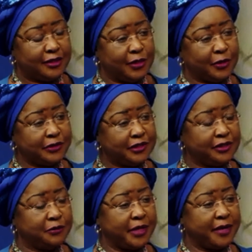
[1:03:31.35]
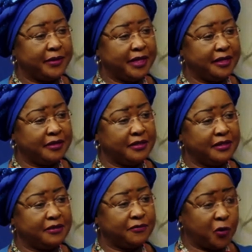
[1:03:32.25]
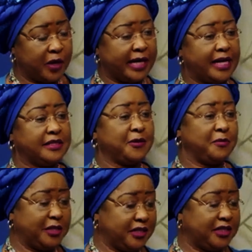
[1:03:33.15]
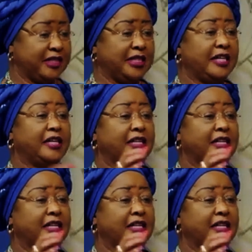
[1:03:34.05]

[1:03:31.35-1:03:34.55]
launch where we've organized the community.